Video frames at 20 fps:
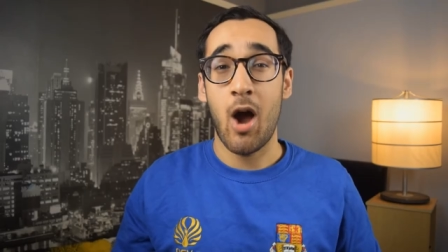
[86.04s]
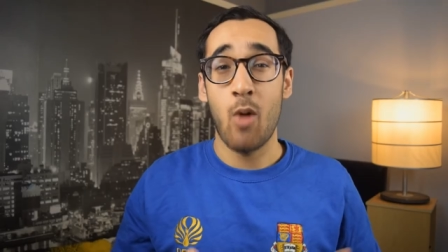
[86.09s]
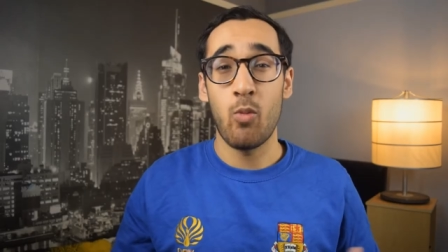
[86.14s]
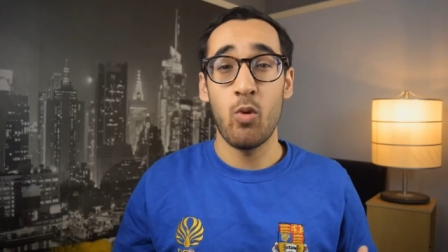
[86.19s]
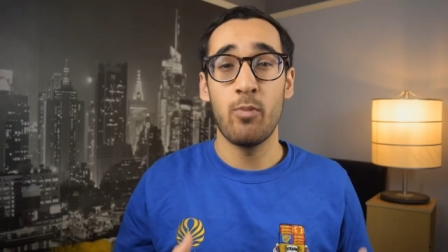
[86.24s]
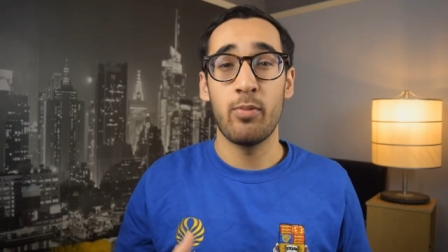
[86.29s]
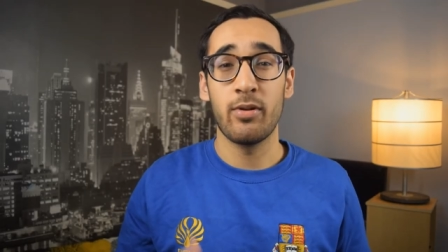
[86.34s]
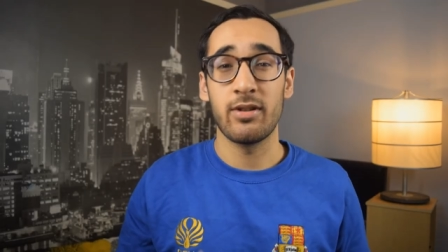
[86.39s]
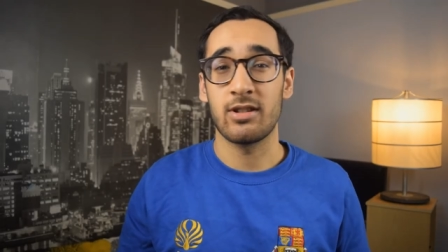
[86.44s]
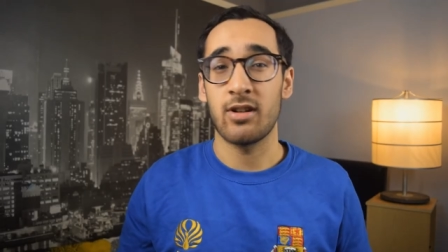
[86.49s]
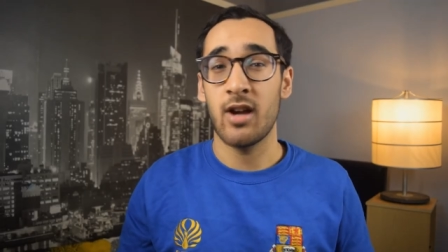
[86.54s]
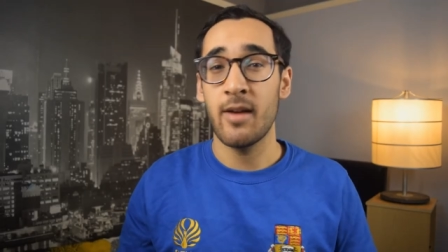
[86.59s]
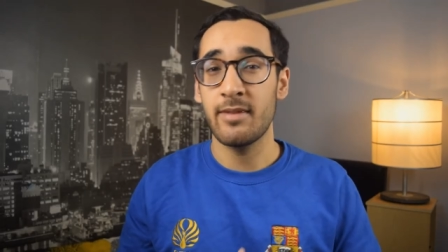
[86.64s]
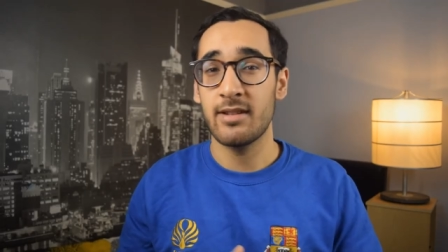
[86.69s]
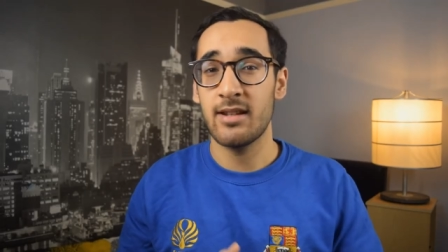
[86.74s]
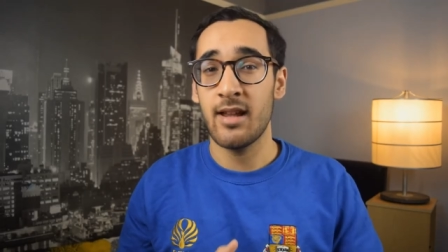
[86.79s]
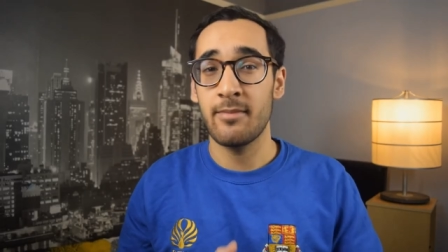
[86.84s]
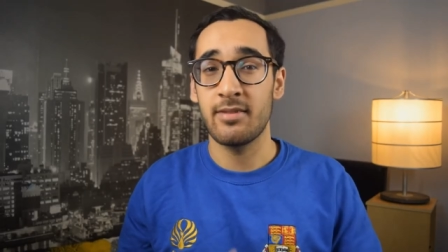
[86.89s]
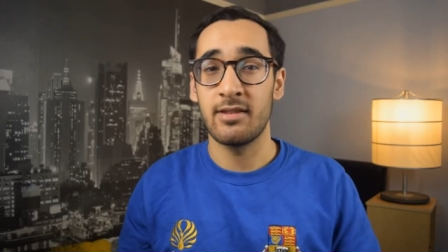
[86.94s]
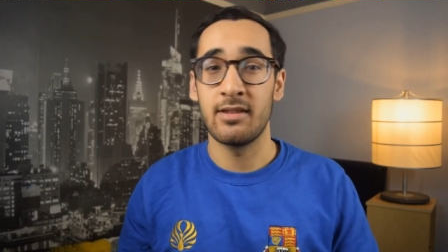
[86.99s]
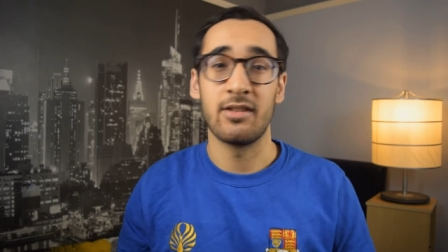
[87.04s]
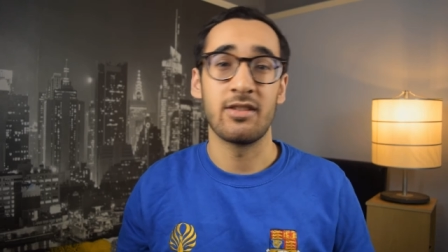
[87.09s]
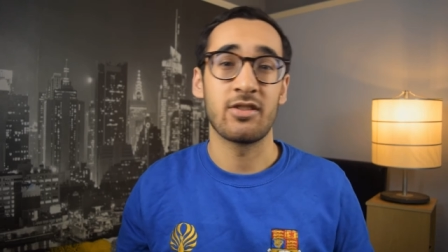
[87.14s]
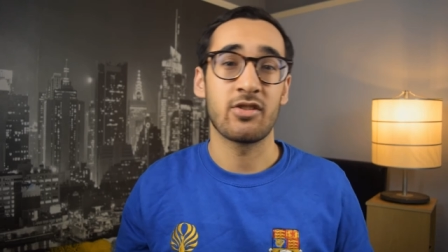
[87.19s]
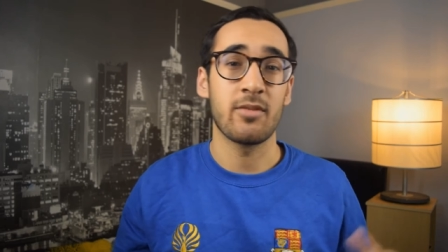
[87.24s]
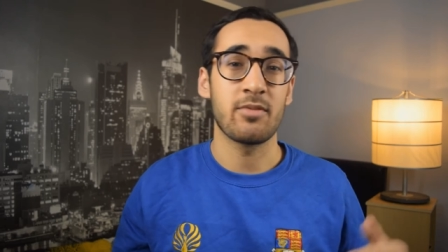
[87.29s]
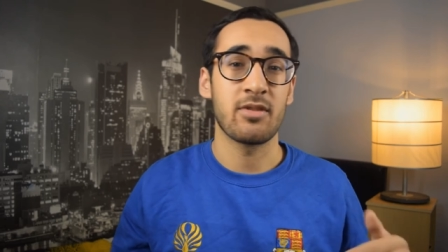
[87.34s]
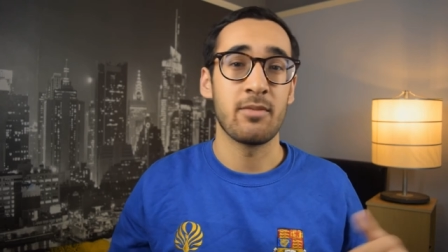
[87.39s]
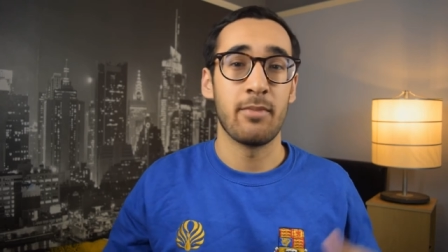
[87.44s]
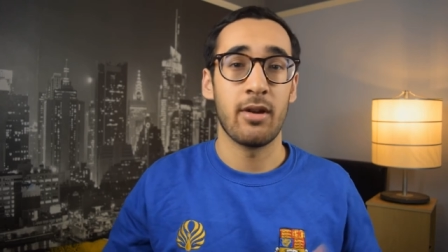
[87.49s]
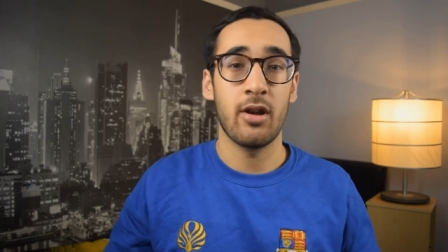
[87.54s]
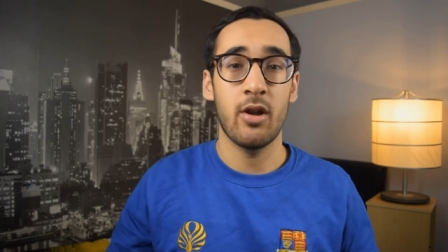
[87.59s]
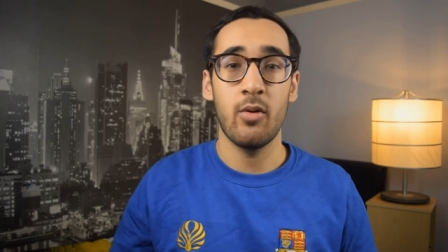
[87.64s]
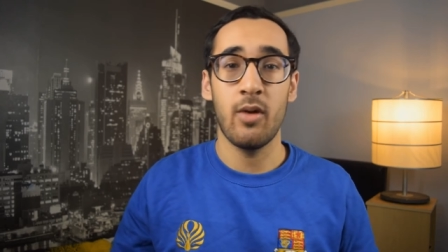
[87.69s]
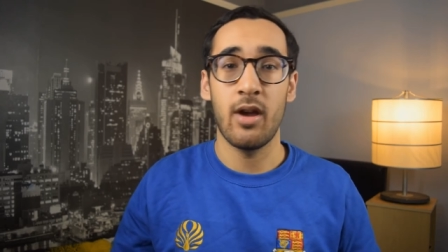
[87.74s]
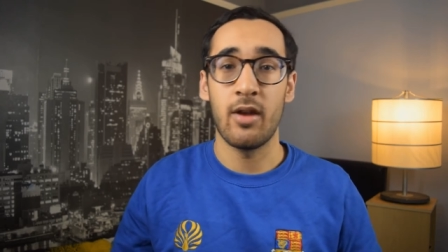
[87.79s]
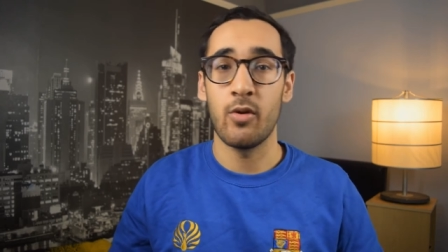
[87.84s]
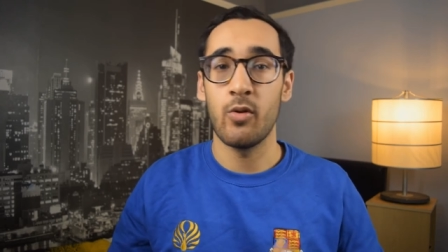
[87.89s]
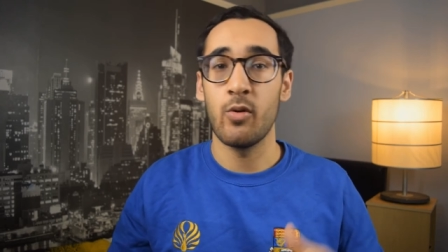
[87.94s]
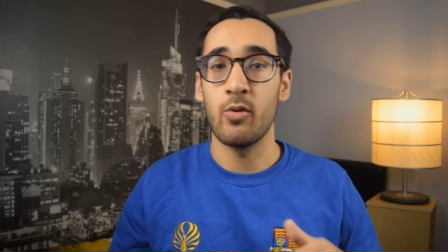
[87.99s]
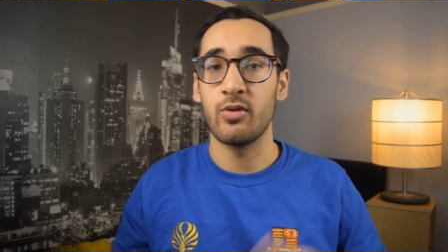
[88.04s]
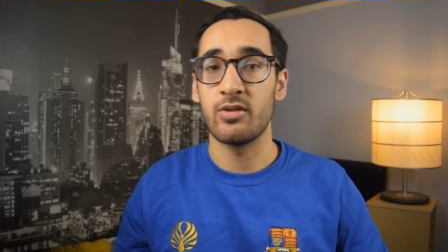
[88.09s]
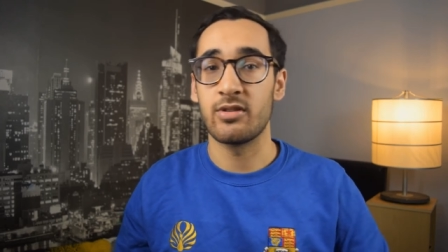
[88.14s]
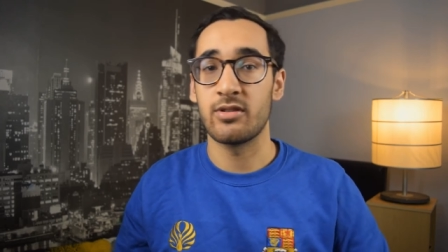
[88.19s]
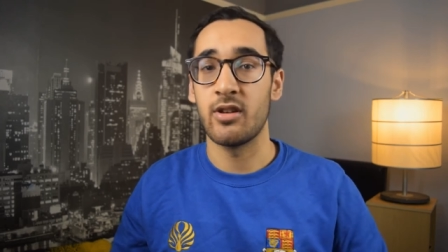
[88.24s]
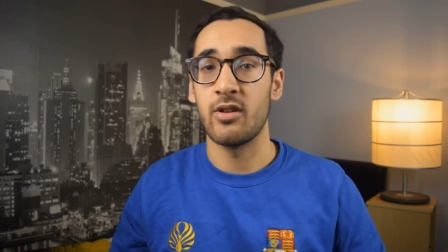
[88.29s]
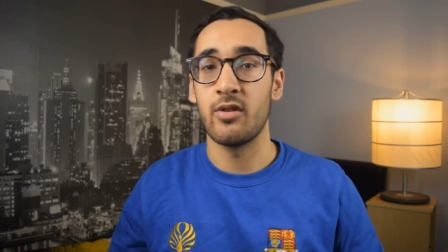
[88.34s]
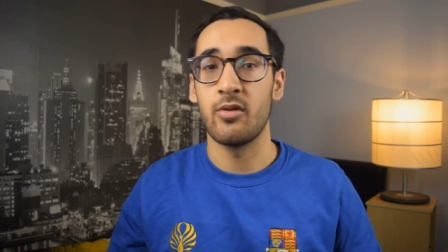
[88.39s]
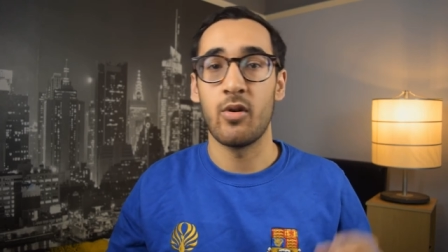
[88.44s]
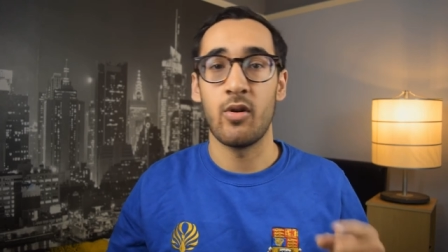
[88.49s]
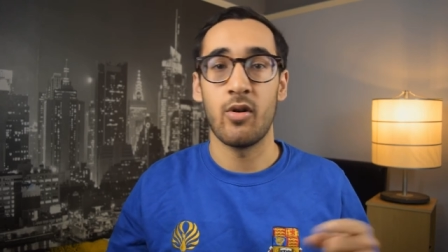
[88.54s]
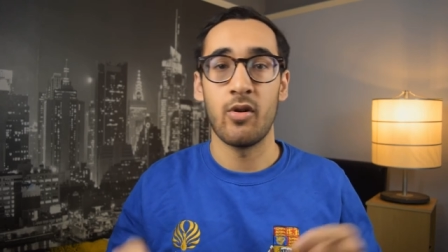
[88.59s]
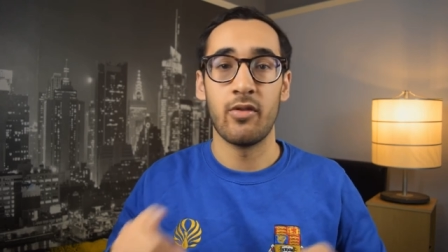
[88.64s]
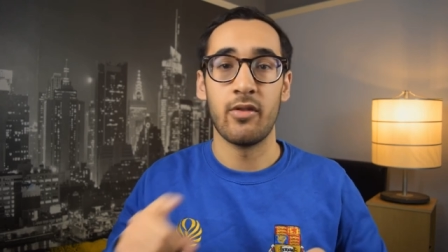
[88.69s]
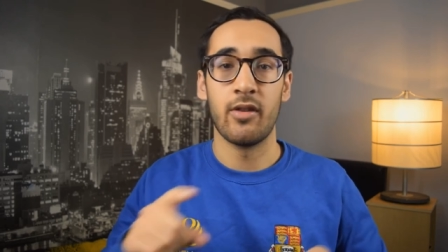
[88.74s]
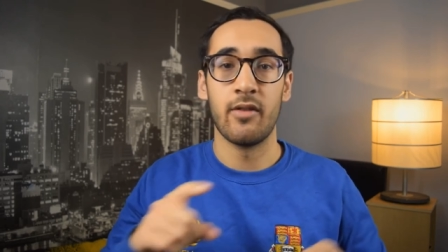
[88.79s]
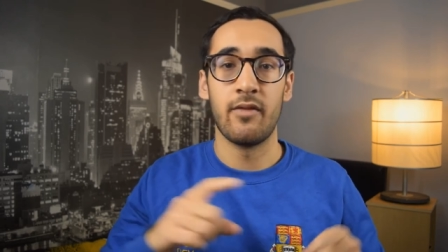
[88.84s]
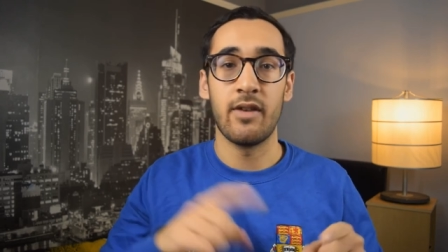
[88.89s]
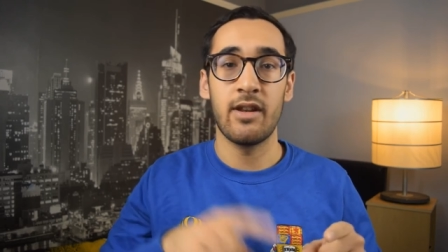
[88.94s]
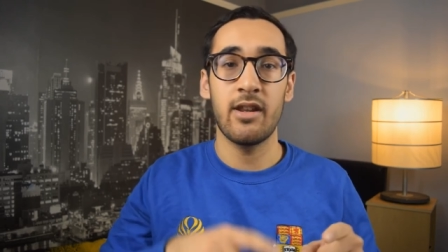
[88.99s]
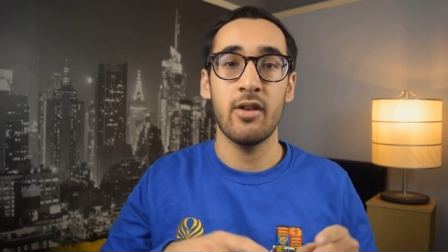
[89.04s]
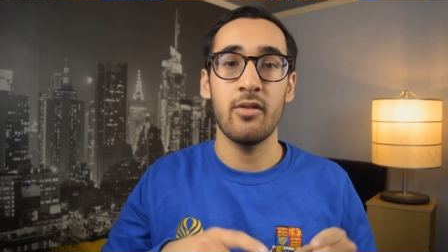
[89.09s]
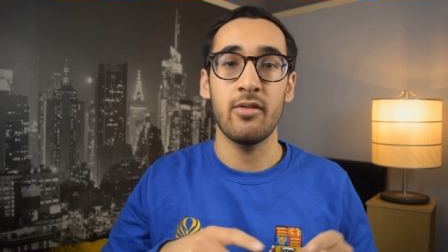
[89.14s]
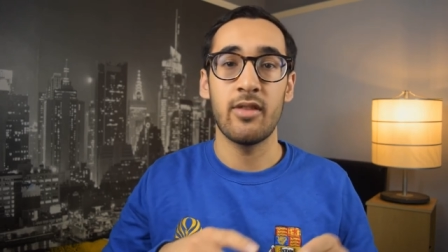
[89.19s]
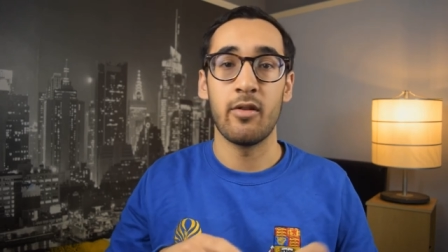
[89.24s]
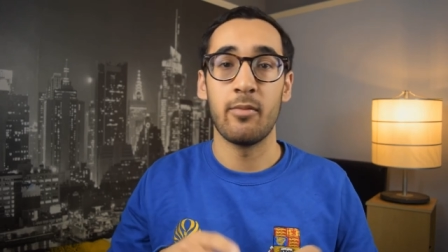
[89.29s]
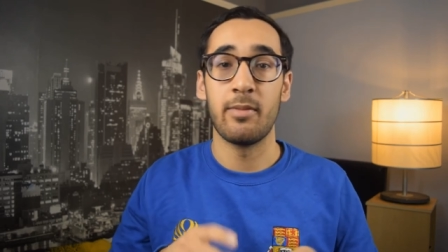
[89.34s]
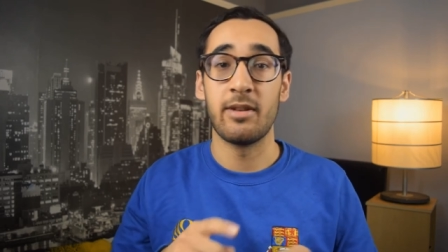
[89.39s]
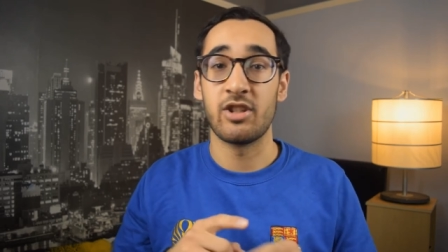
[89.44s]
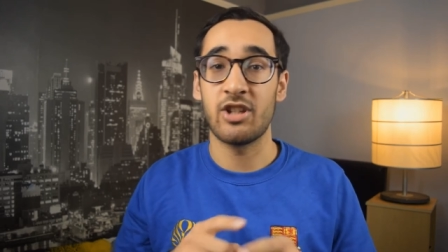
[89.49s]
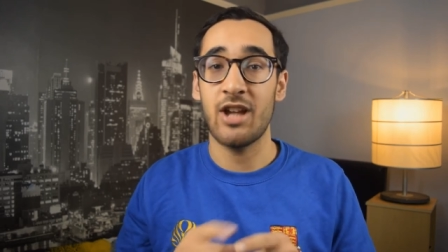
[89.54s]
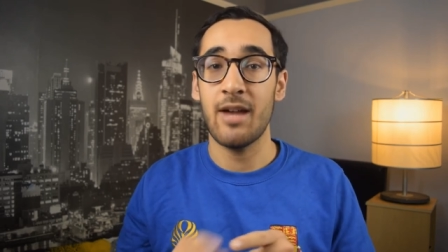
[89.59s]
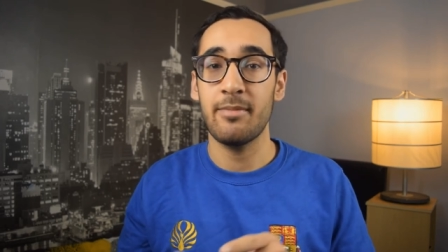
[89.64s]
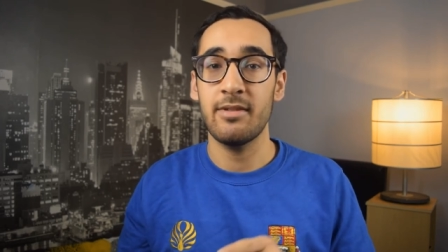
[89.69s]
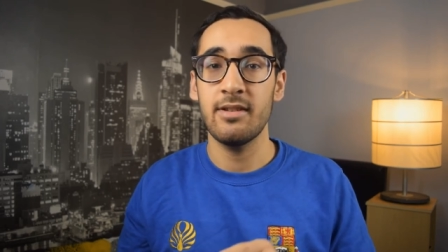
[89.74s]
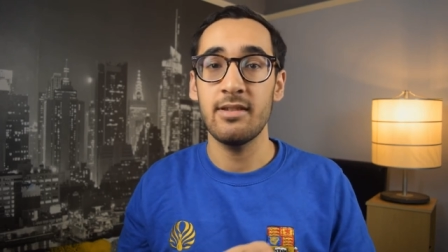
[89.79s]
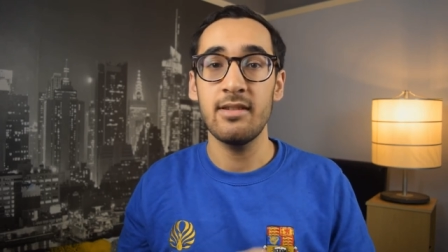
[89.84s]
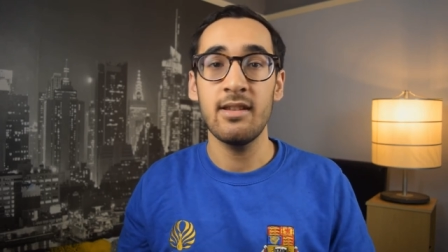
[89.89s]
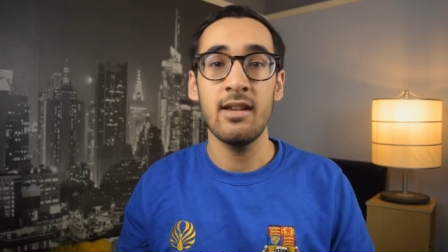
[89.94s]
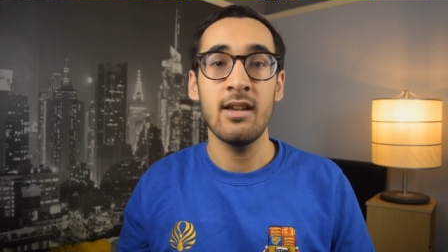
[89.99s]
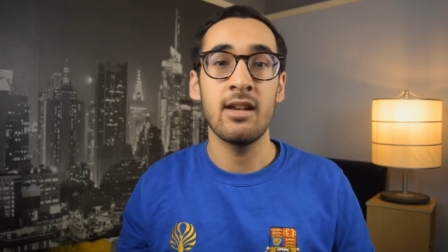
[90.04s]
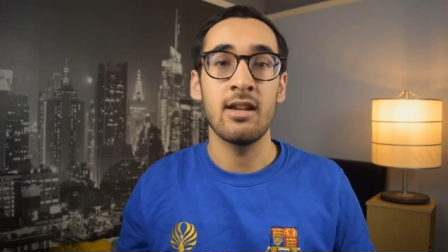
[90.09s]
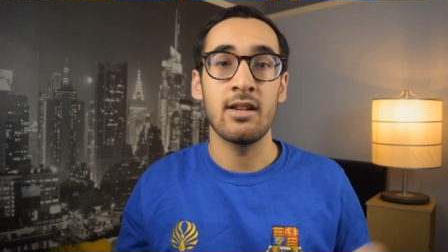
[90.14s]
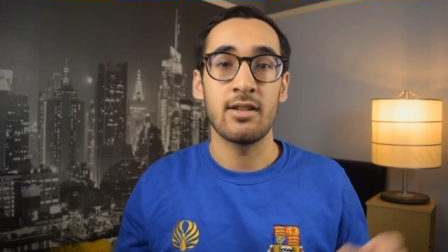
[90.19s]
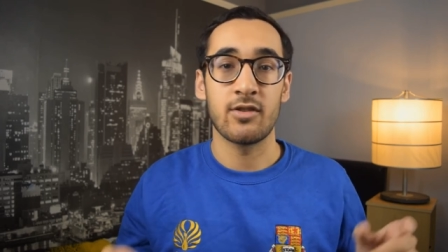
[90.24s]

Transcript: I will put timestamps in the description below and also on the video there will be chapters,